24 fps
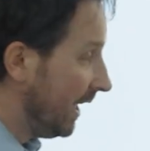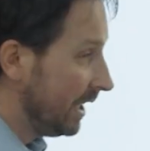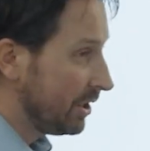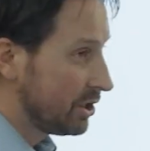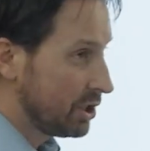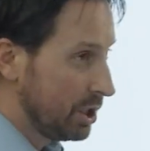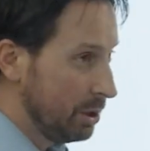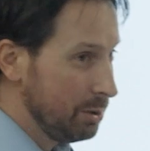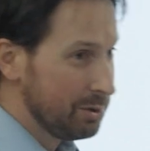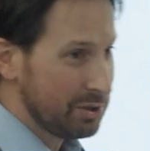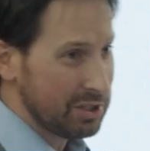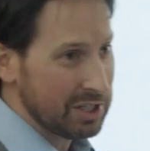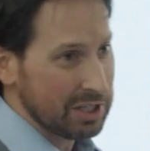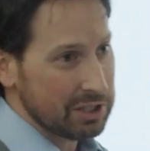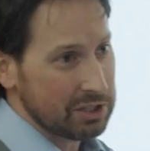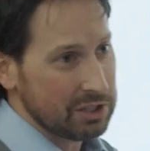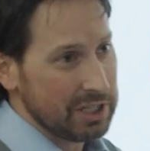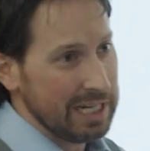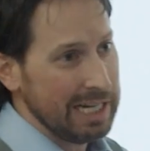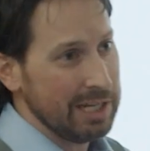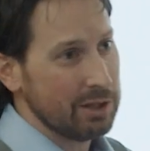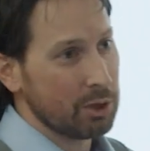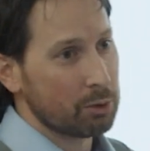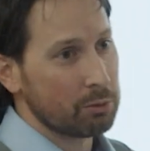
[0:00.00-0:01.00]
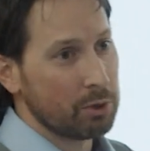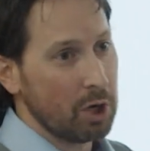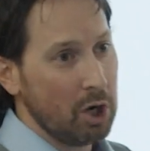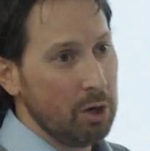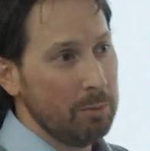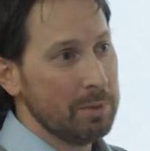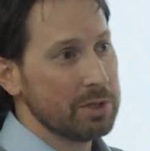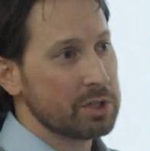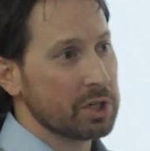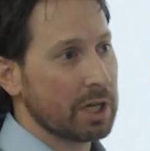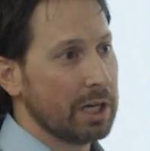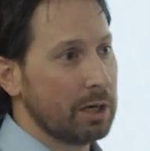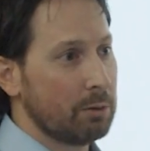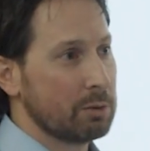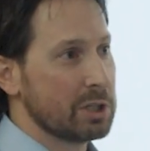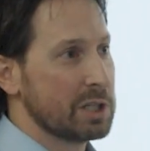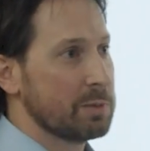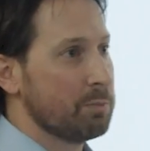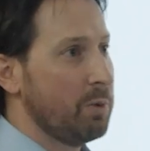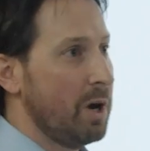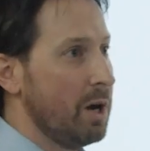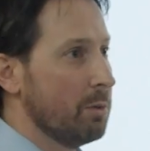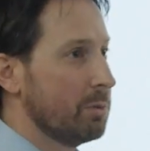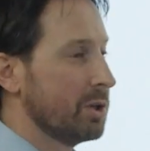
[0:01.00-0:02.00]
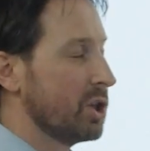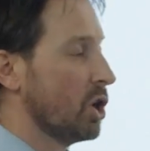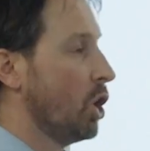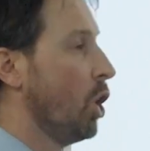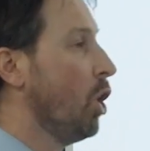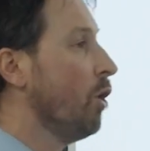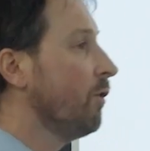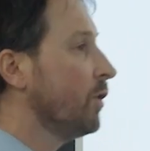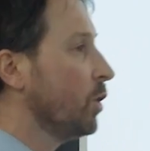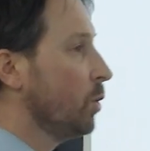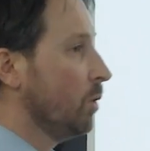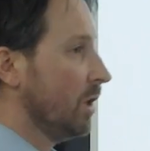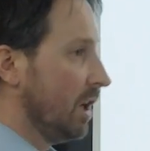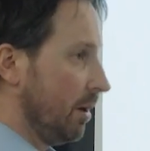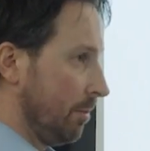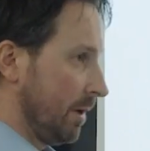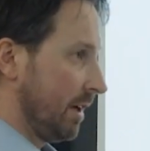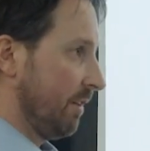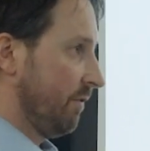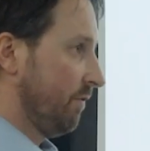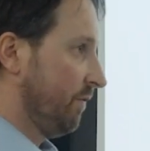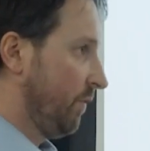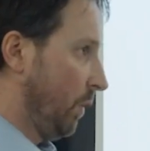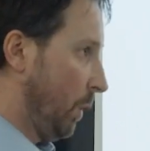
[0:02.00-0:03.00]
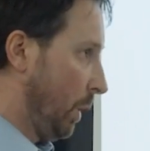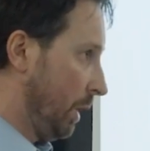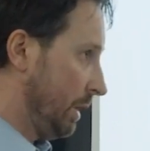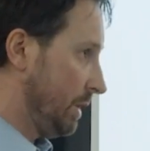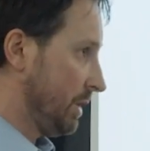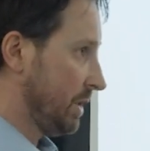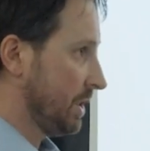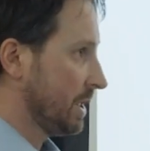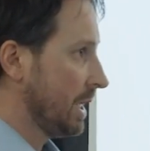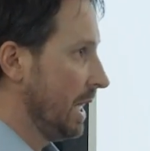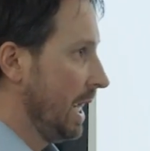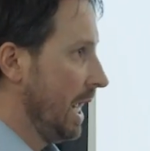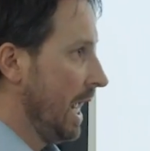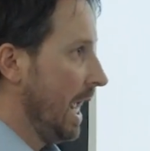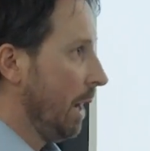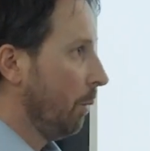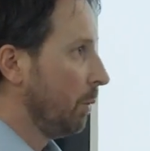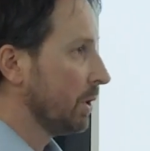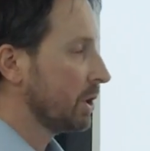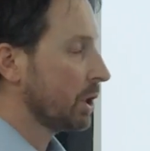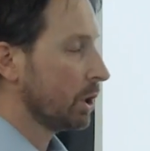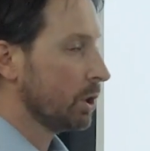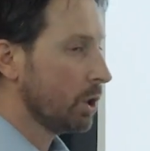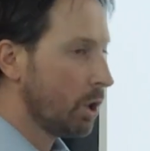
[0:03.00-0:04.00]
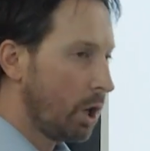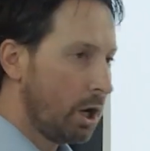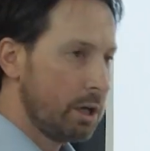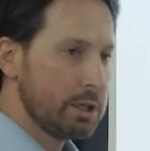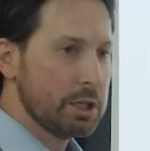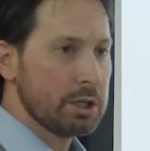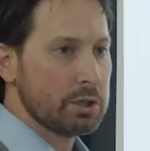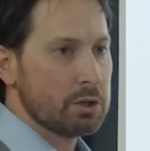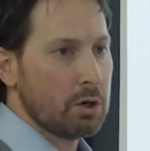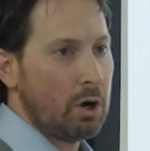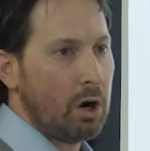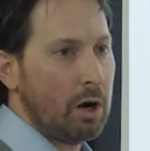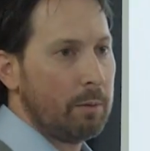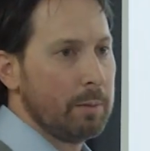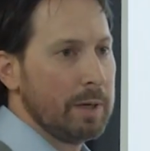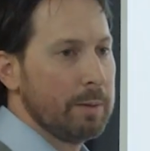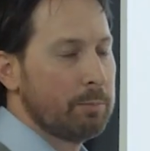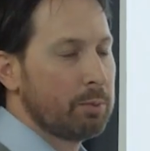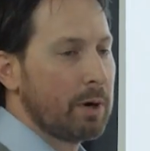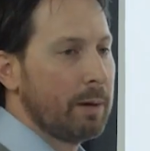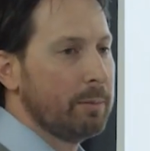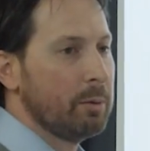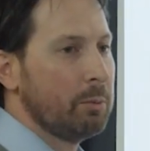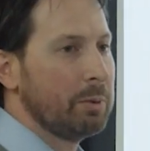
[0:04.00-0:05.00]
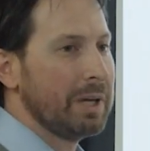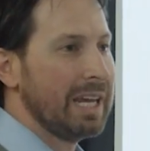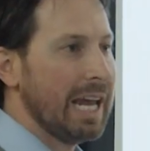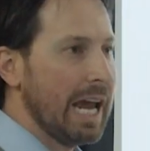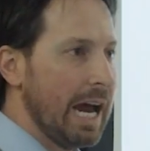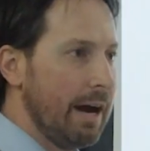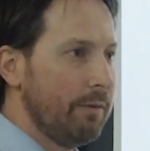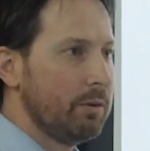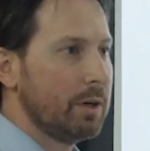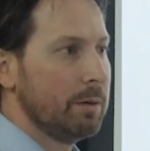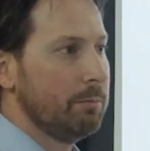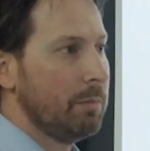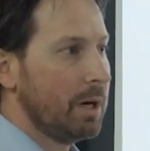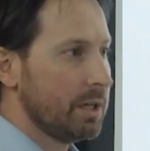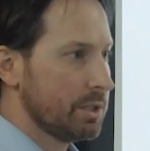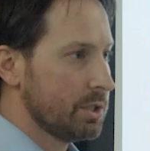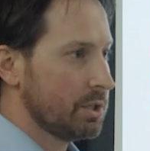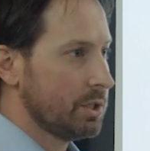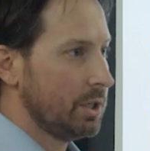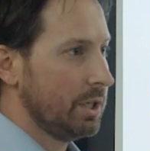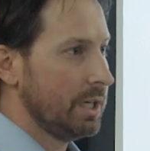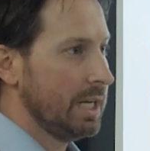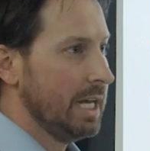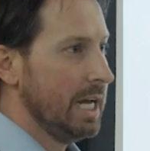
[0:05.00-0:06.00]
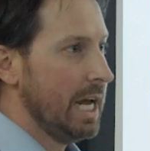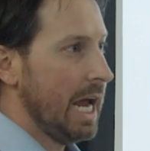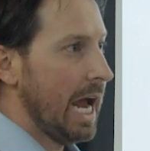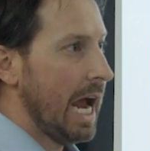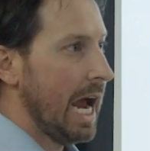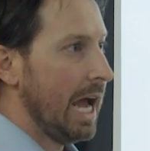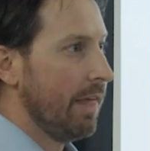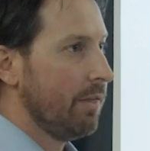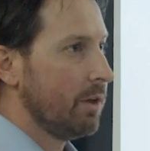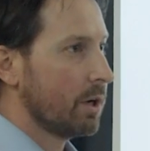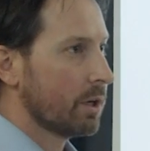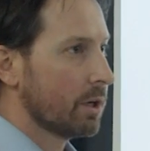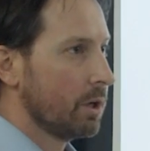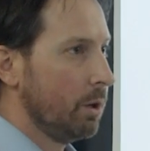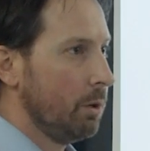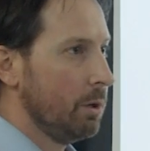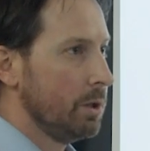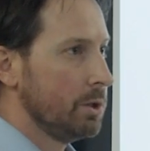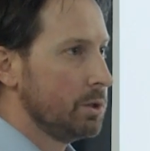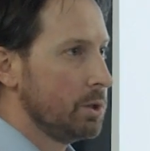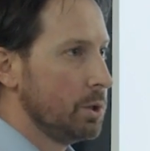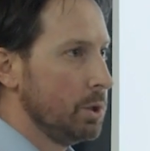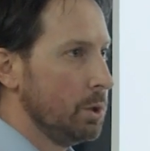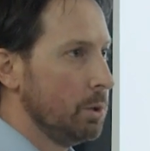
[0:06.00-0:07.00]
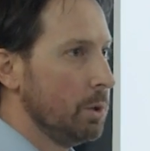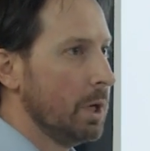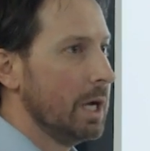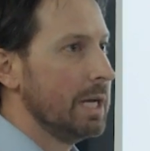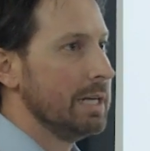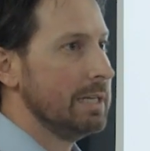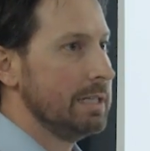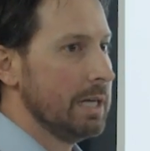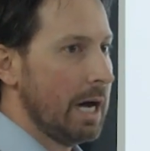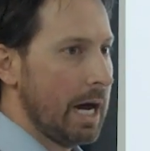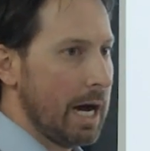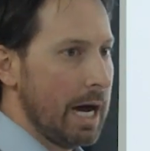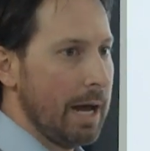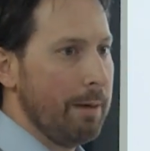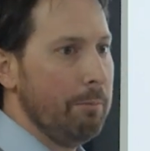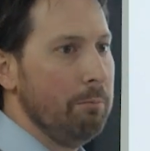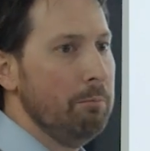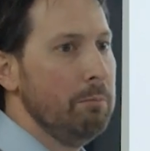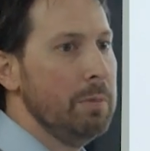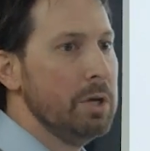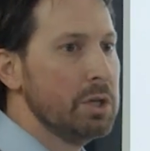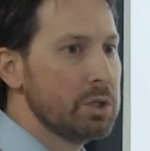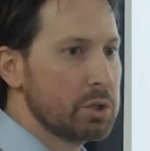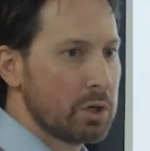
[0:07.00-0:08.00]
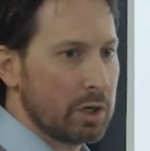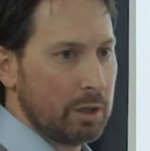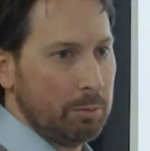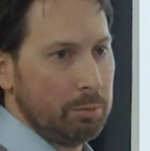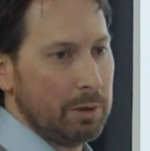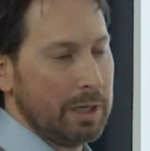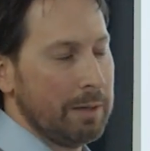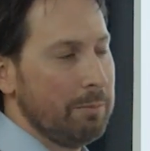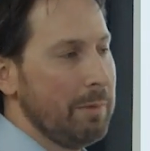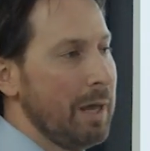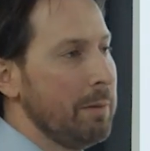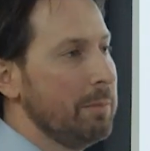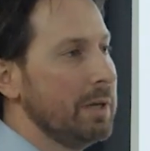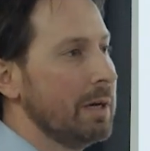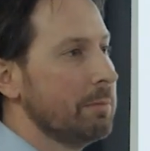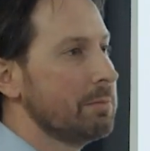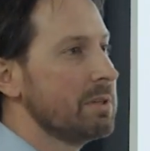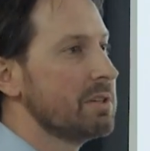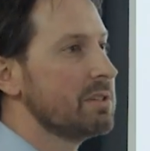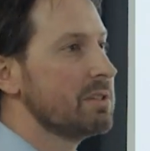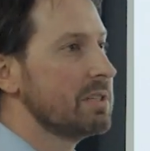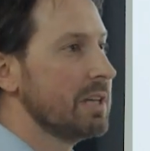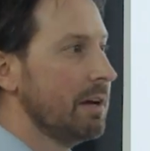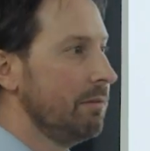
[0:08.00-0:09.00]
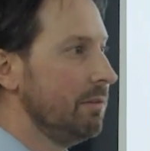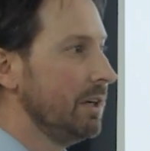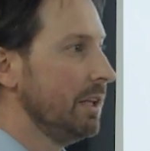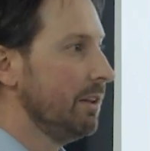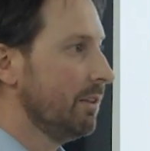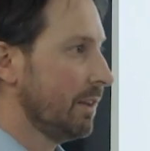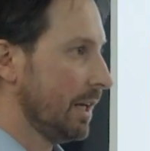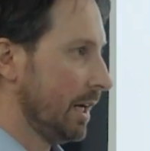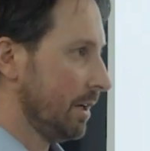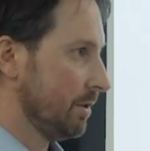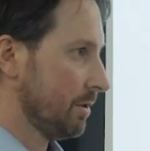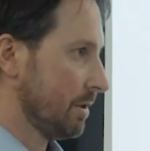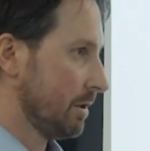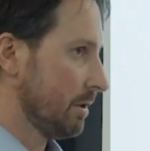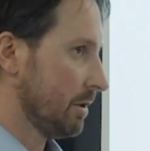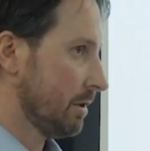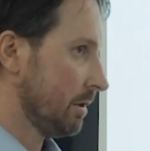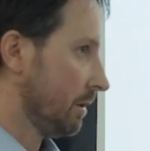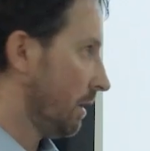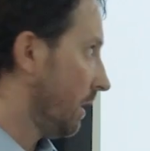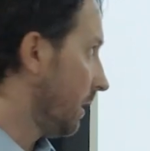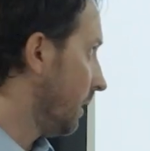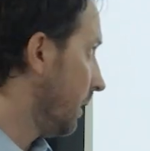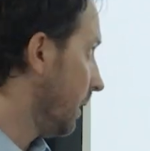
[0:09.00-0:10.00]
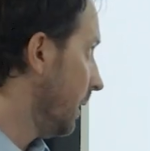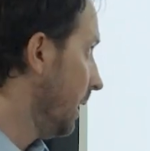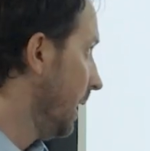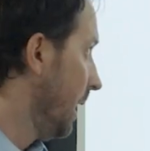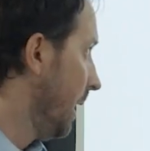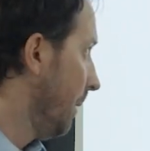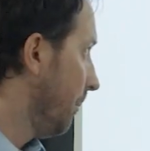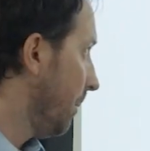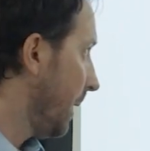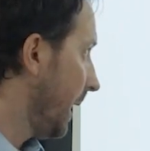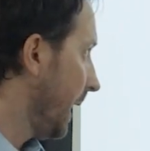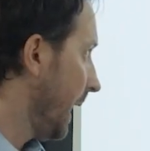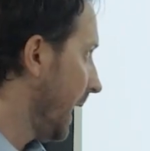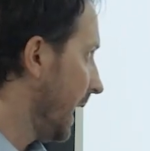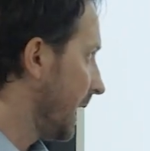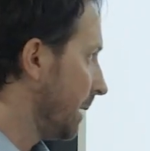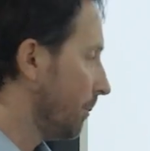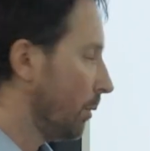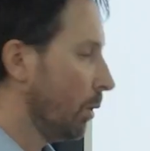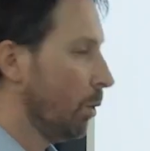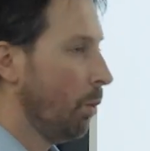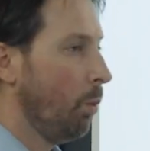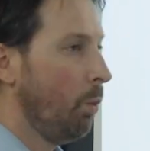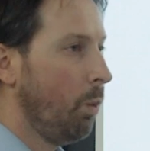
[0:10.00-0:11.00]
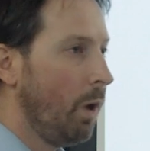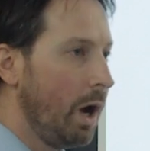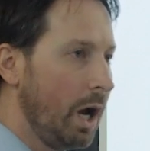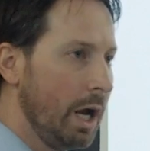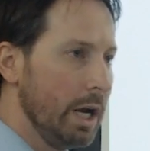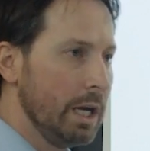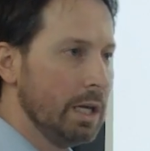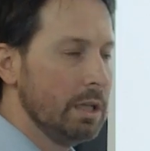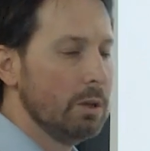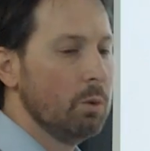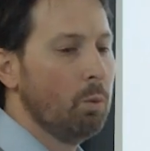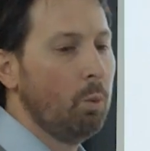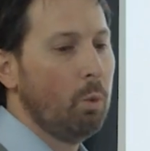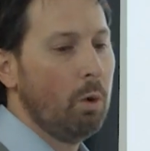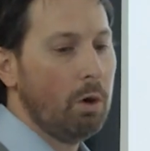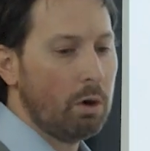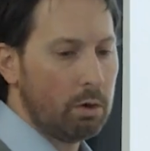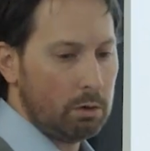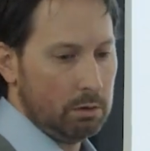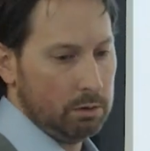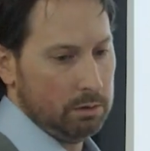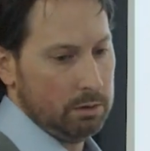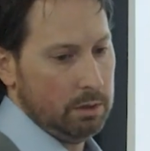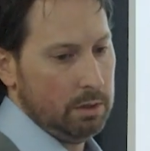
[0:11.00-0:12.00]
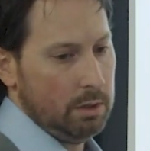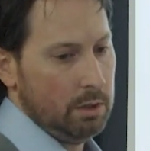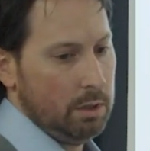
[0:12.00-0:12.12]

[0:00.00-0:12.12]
then in 216, the Romans are going to respond with overwhelming force, with the largest army probably ever mustered, and they're going to die miserably, maybe up to 70,000 slaughtered by Hannibal. Why in the world